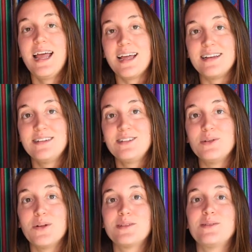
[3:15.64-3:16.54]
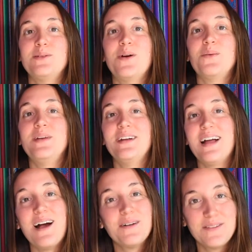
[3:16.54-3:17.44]
And you also know when
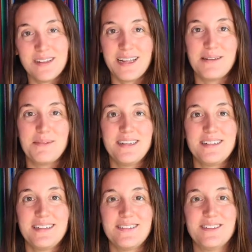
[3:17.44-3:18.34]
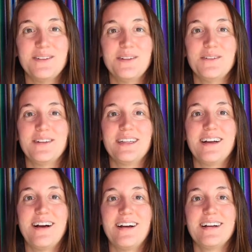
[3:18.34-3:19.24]
you're out of alignment with who you really
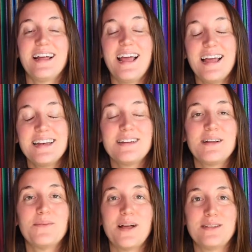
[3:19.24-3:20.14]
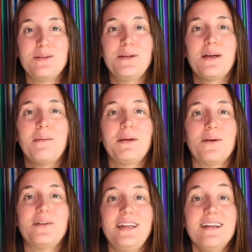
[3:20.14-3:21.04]
are. And as you become
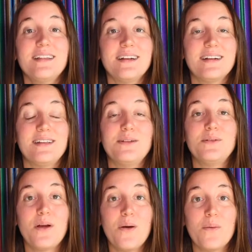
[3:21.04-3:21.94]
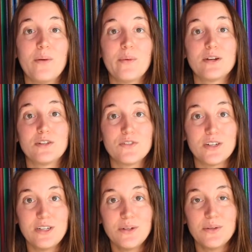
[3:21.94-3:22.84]
your own healer, you know what works
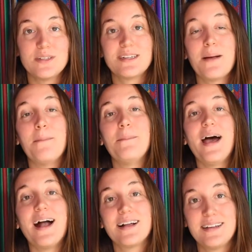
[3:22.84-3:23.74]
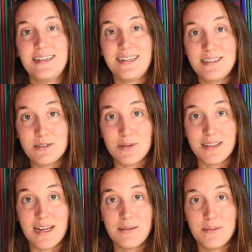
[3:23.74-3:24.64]
for you to come back into
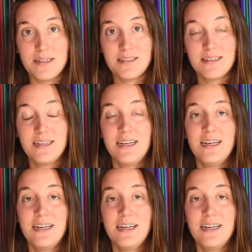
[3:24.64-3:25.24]
alignment.